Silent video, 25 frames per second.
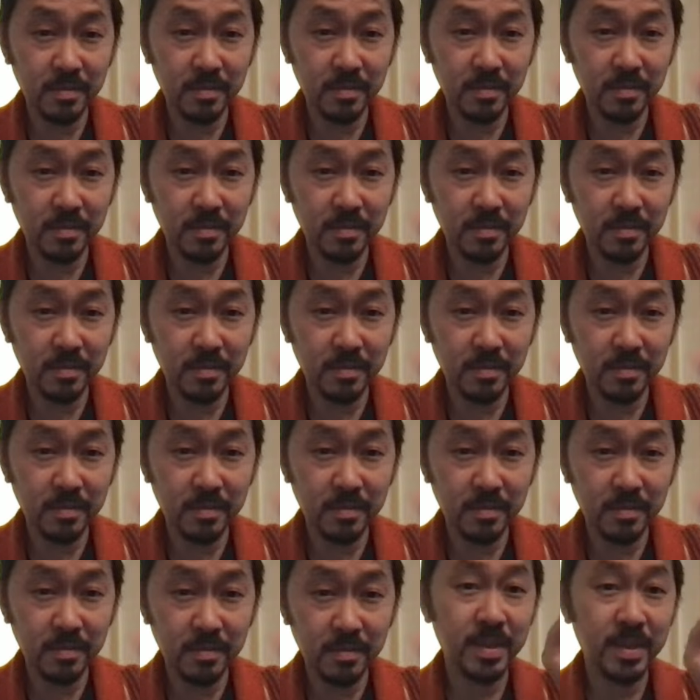Grand
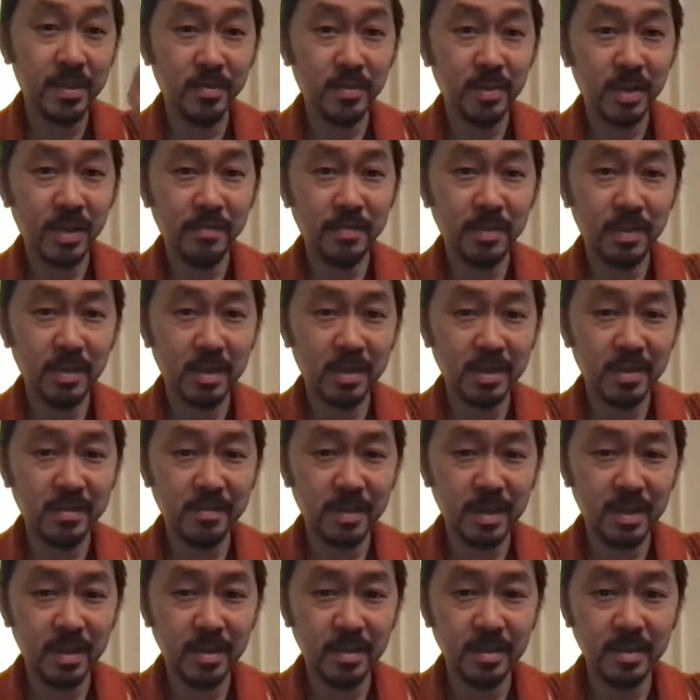Canyon, drive to Las
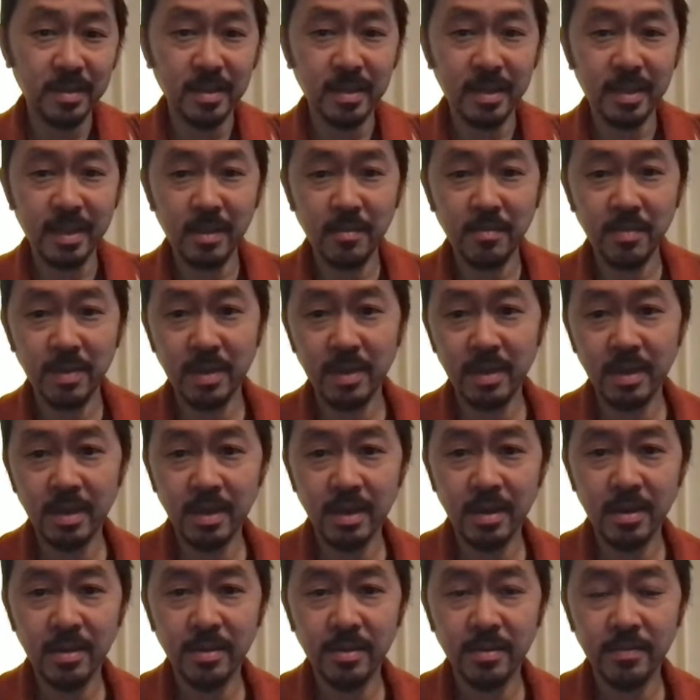Vegas, and that'd be
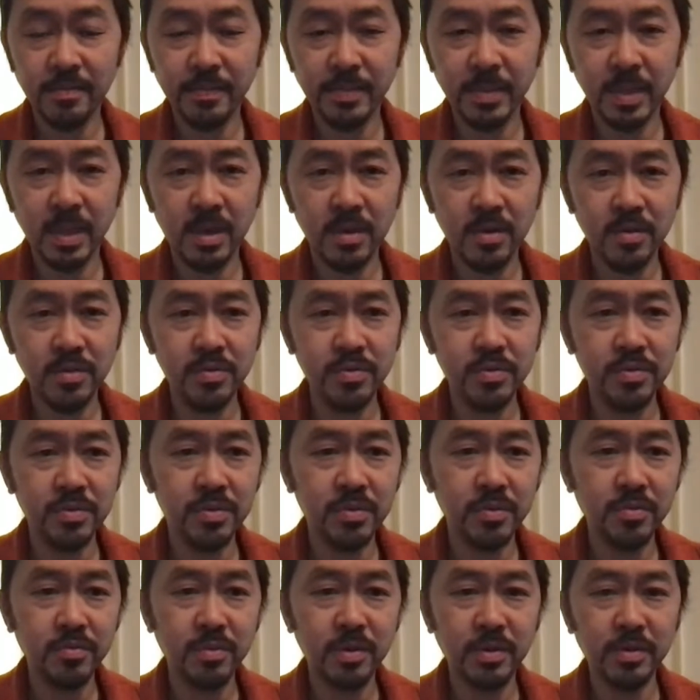a
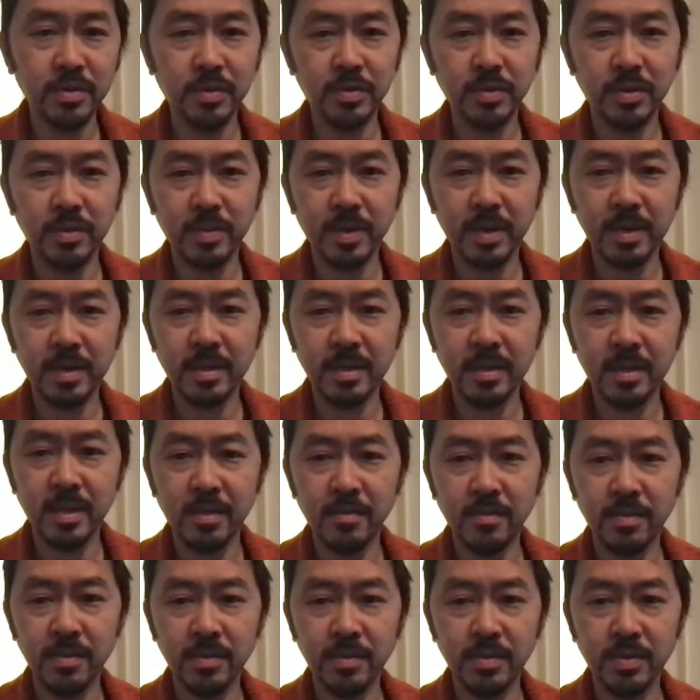cool road trip. I did that
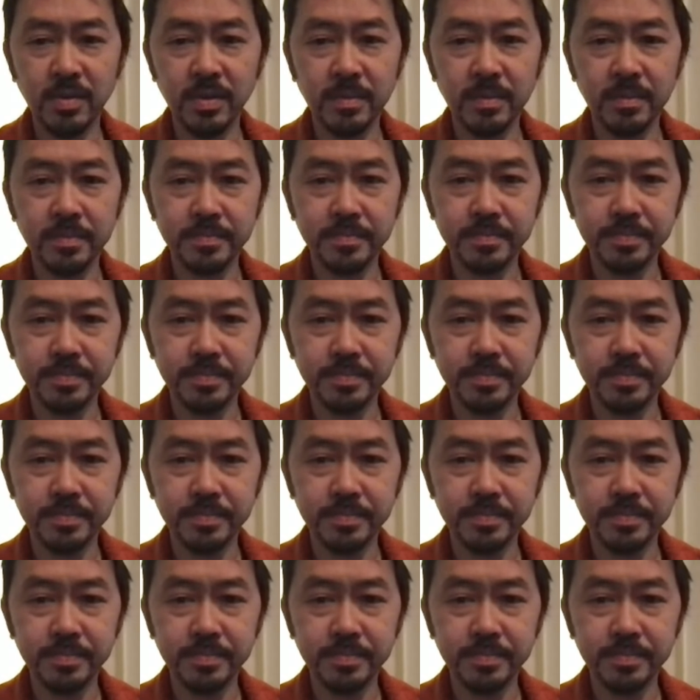road trip.